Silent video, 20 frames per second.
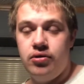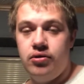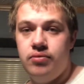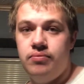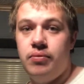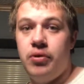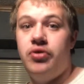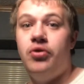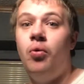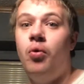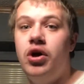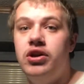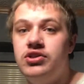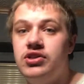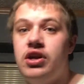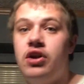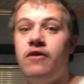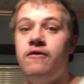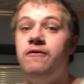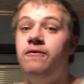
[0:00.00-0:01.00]
But the ones that
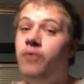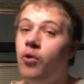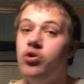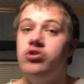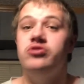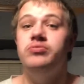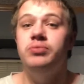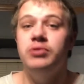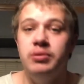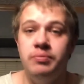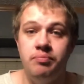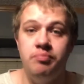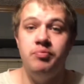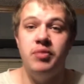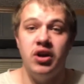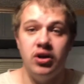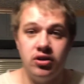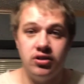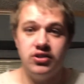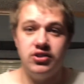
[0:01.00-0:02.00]
are forcefully
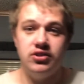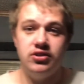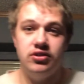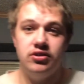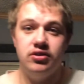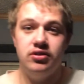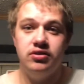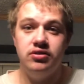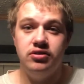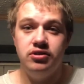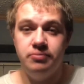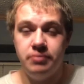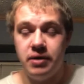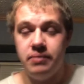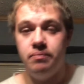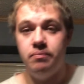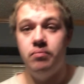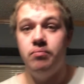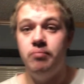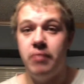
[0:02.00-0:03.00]
built to be
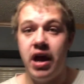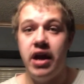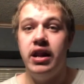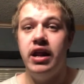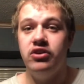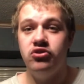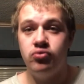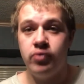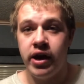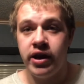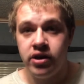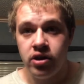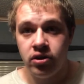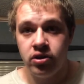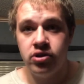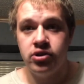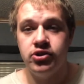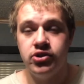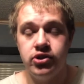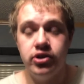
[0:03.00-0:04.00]
made as
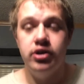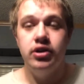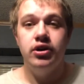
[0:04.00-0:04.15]
regulars,